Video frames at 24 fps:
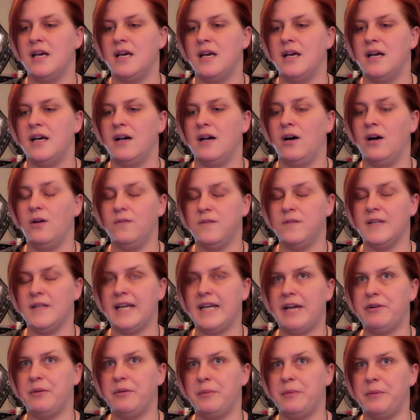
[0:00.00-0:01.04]
hopefully I
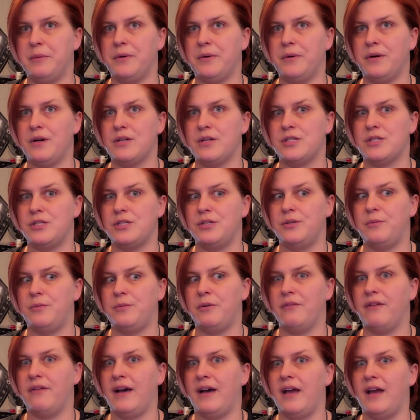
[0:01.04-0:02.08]
remember to
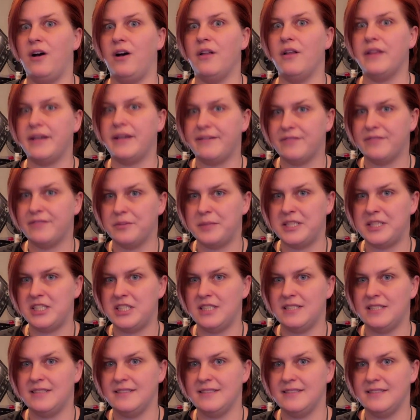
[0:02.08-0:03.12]
provide all the
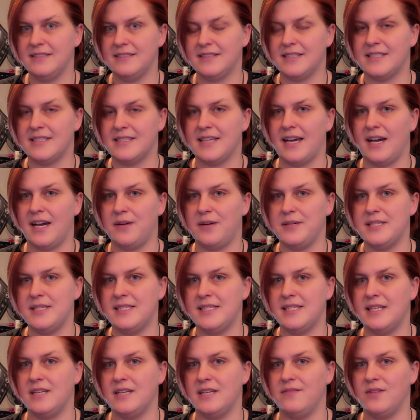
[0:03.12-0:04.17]
information, because I always
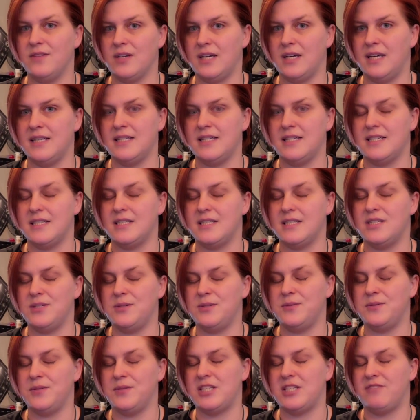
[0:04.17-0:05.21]
tend to forget to do
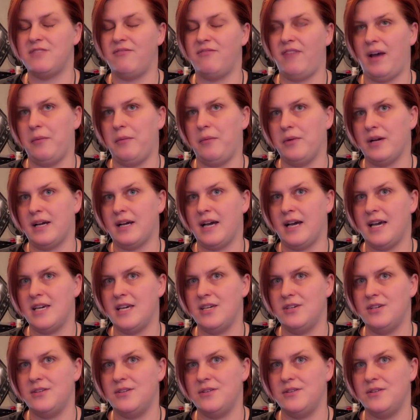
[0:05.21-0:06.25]
which fabric I
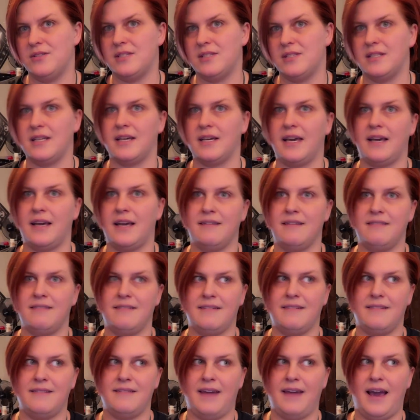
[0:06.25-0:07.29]
use and the
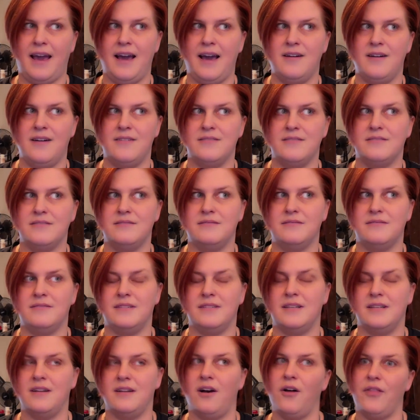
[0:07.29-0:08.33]
count
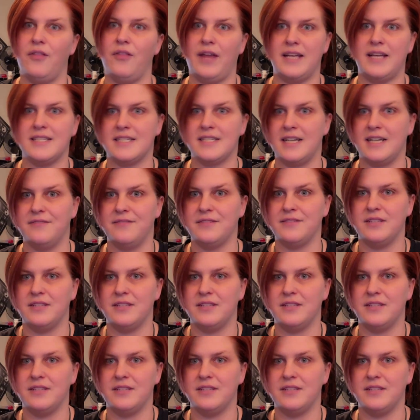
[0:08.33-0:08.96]
and all that stuff.